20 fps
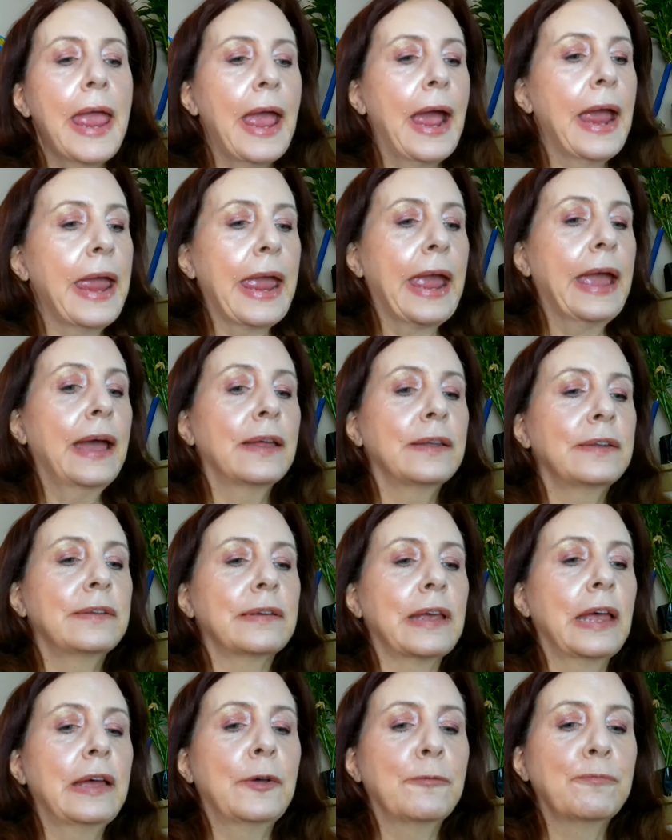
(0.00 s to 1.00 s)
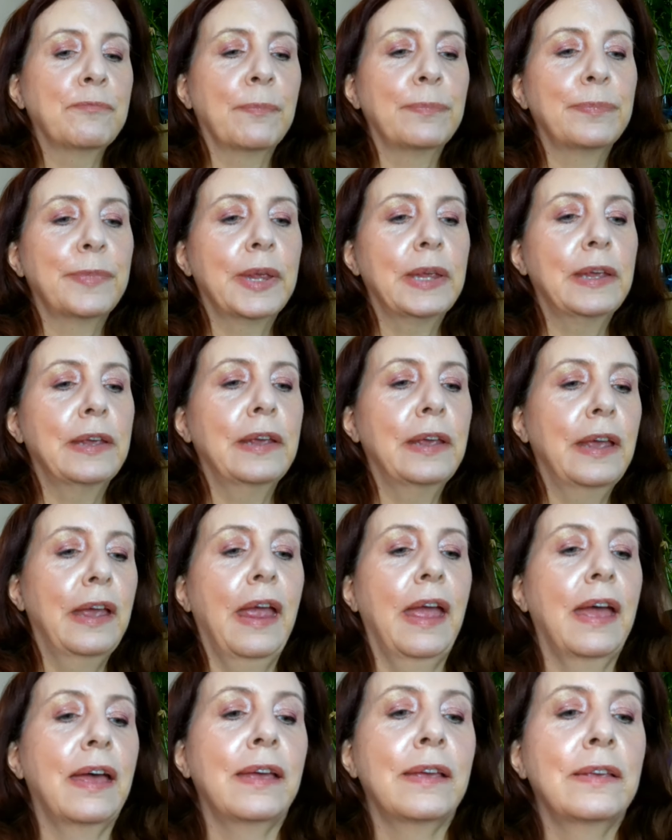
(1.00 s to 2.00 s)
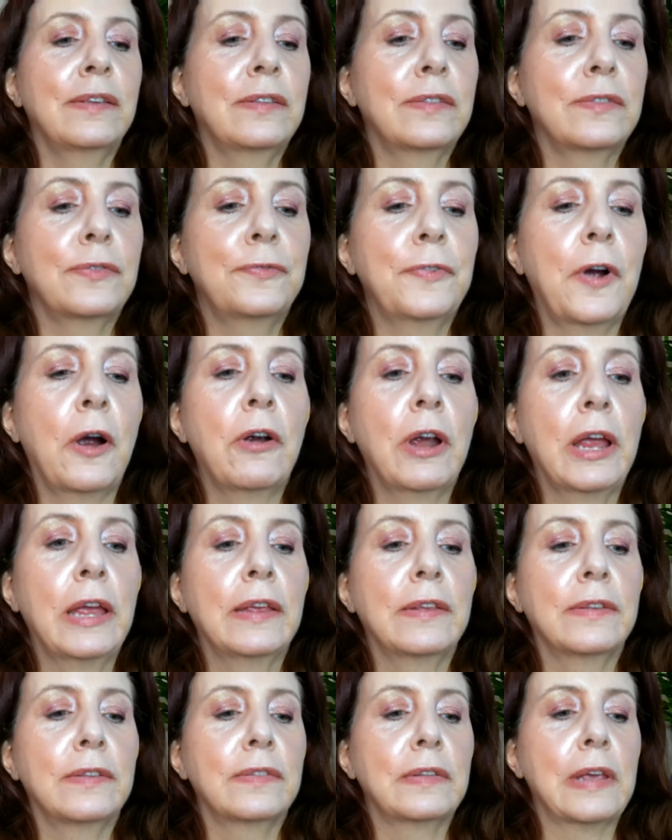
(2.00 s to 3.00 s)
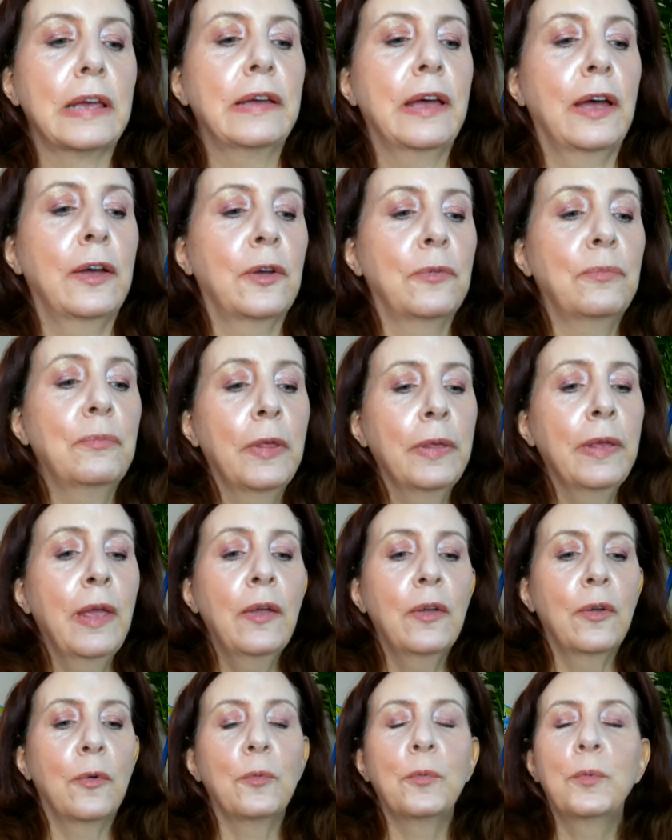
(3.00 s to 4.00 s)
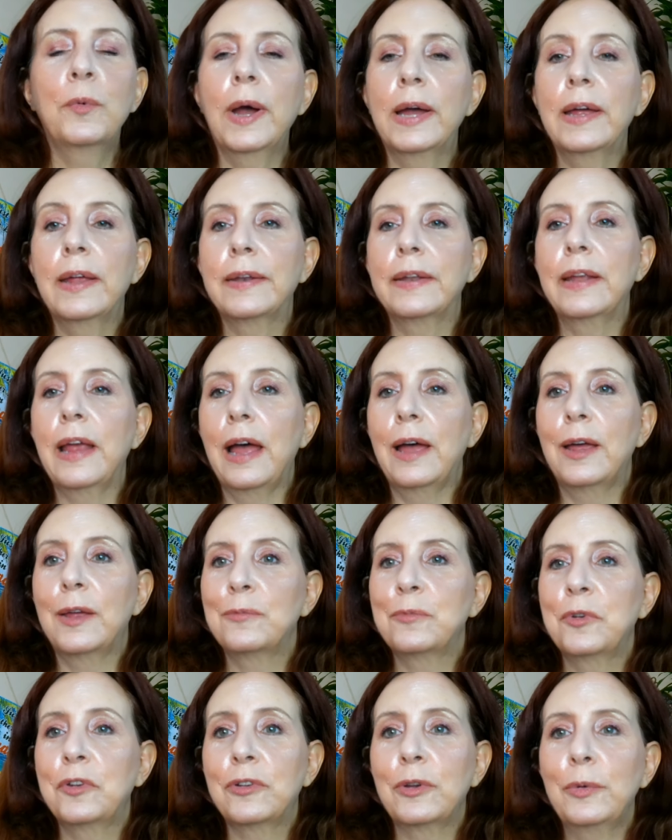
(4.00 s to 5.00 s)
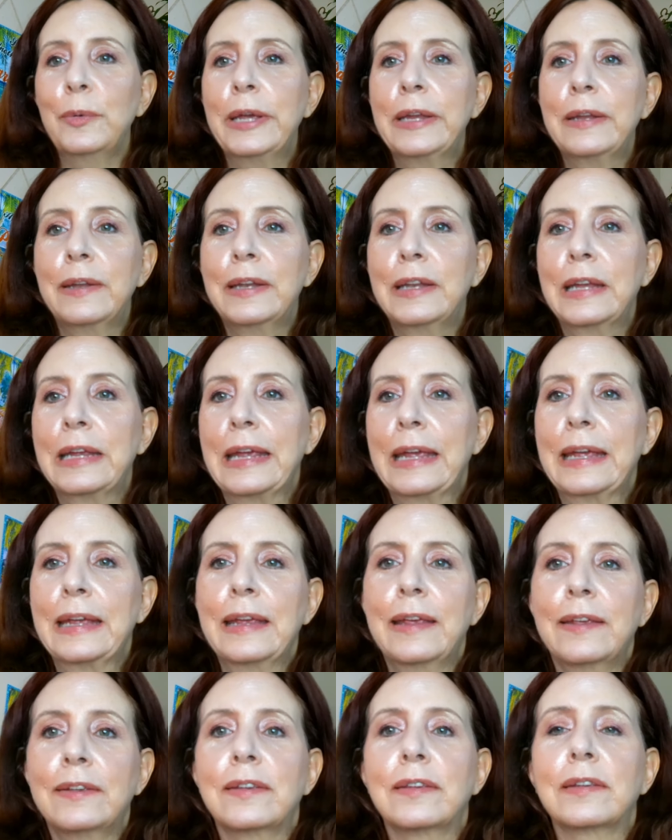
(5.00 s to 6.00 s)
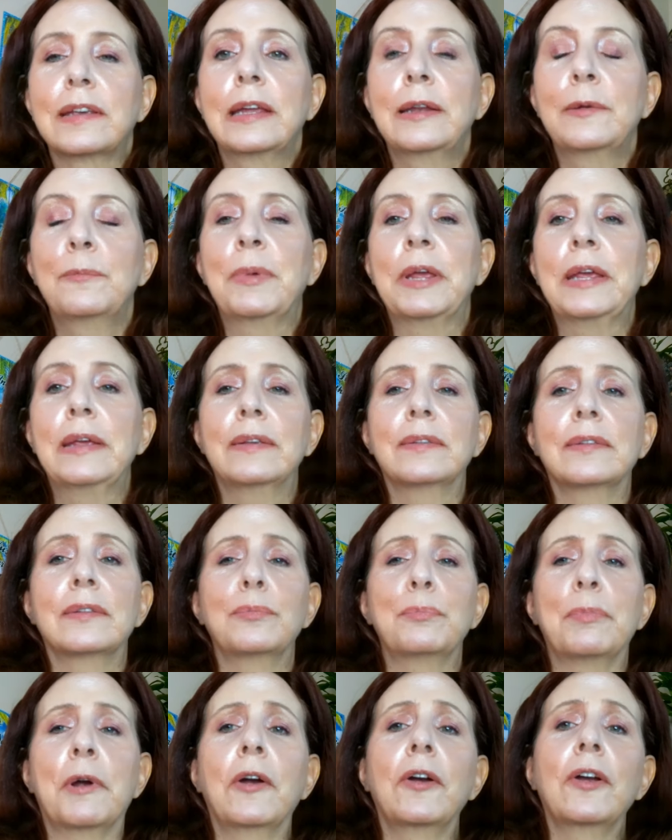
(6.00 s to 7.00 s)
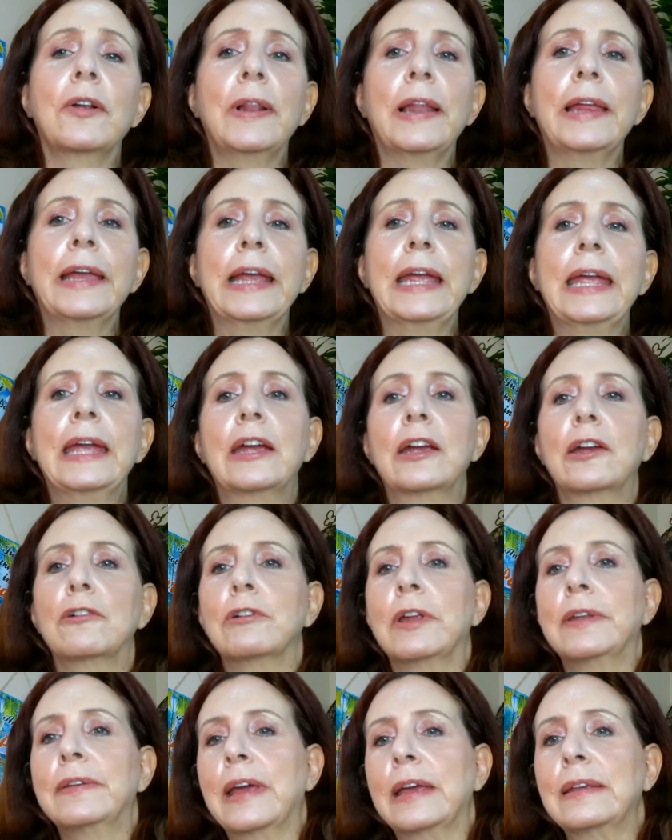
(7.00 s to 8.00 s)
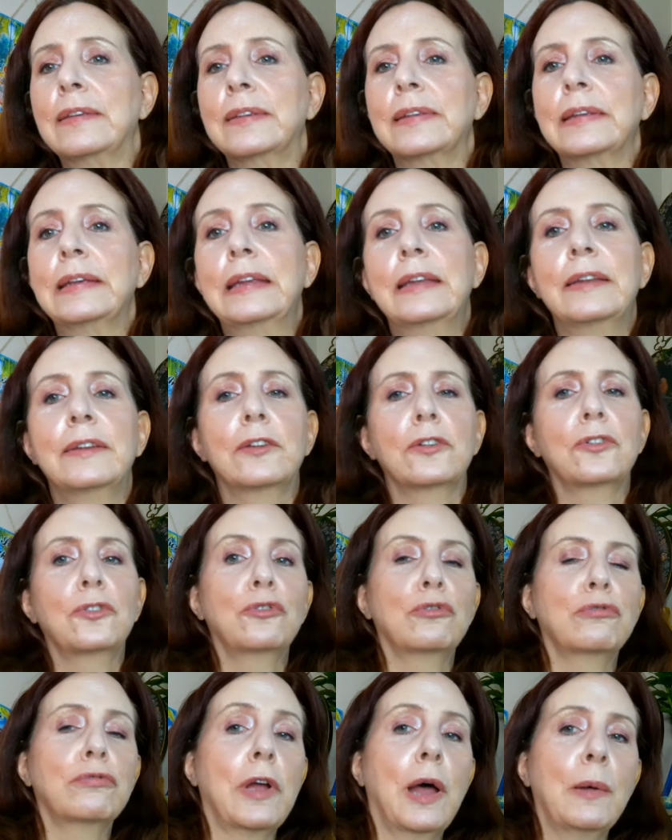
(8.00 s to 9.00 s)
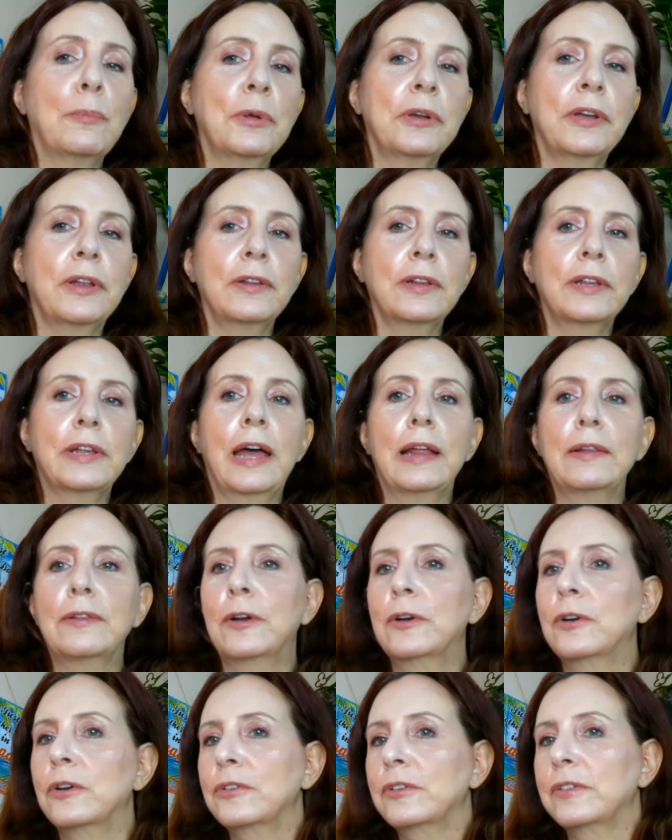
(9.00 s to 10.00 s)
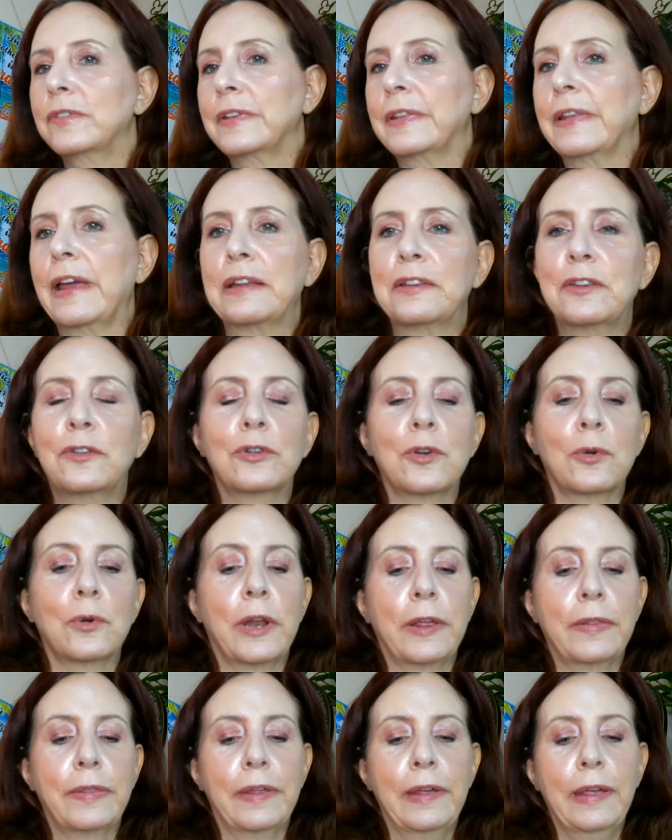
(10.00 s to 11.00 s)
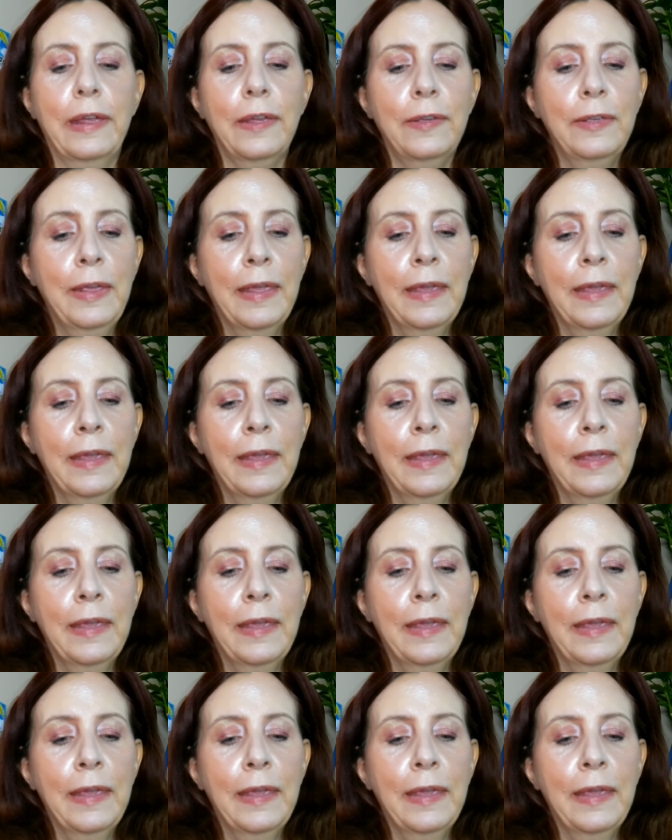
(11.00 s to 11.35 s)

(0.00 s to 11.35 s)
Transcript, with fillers: And um, as far as uh, what I'm doing is going to be sparkly, iridescent, tropical colors, that sort of thing.